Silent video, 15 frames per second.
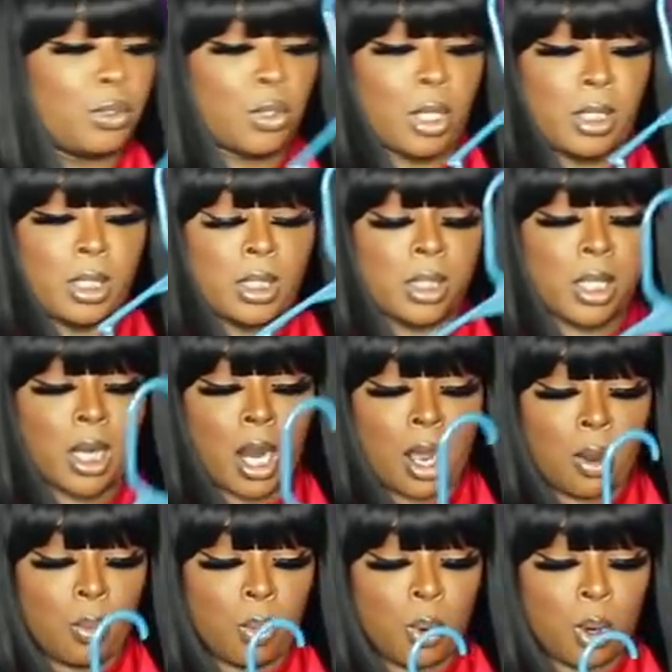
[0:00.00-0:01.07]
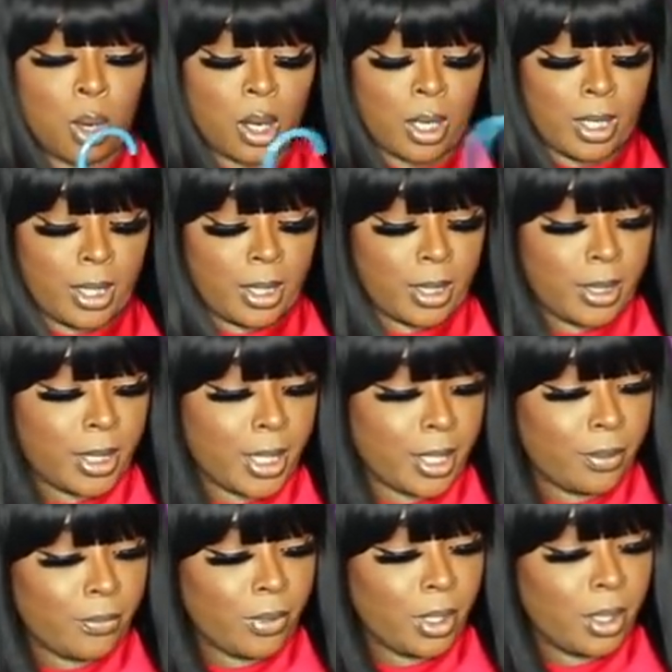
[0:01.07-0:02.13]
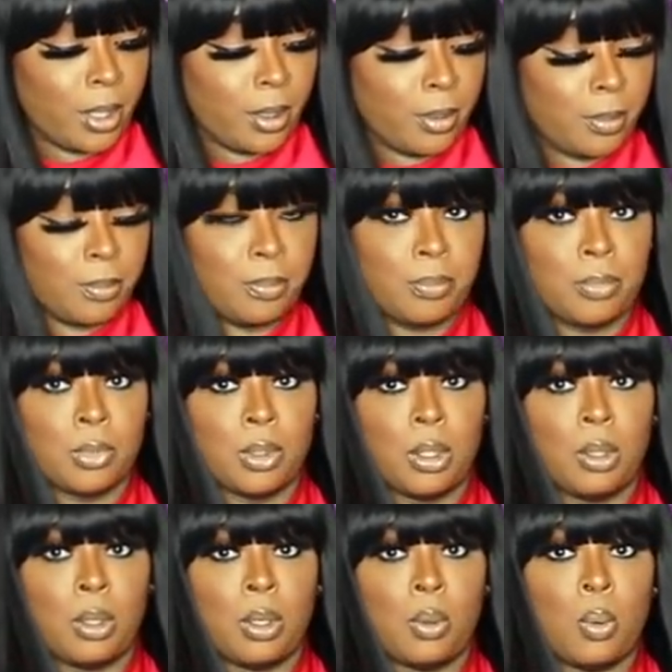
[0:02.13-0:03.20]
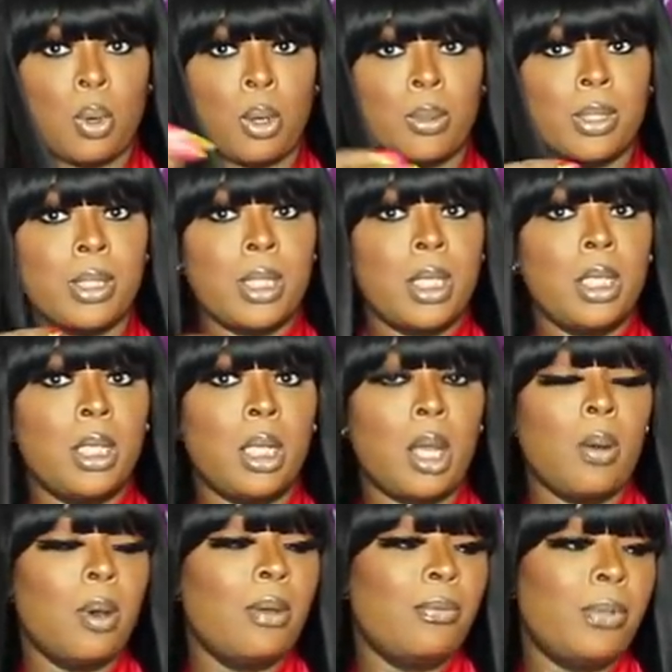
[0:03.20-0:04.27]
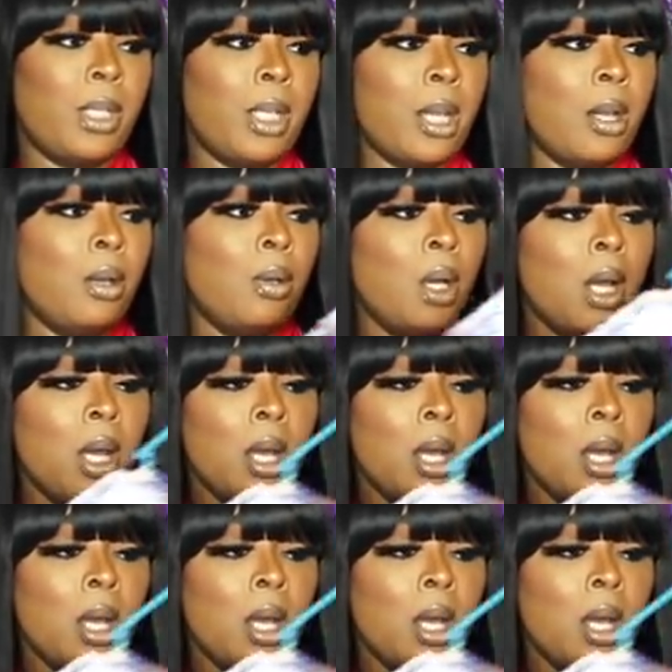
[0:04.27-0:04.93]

dresses that I wore in that um, quarantine glow up video